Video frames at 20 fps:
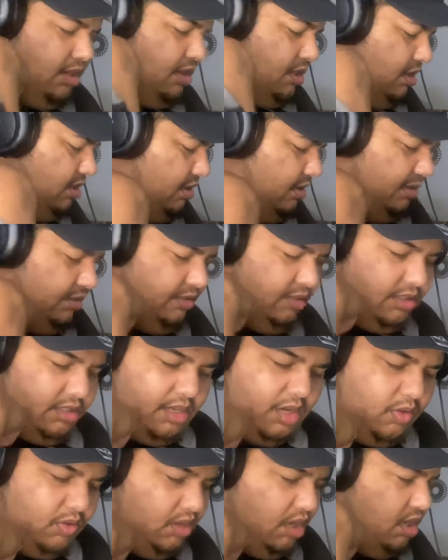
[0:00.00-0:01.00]
on,
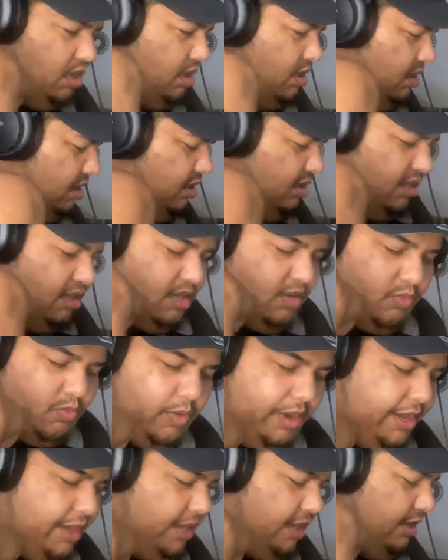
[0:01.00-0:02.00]
hold on.
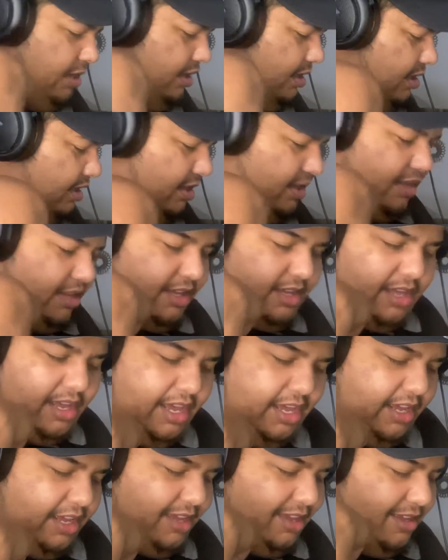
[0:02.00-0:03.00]
Wait,
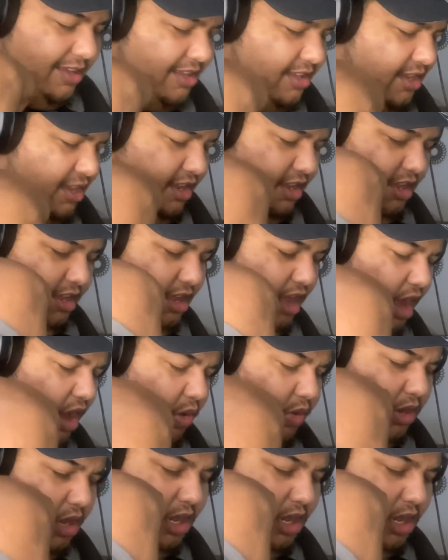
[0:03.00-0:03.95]
hey, hold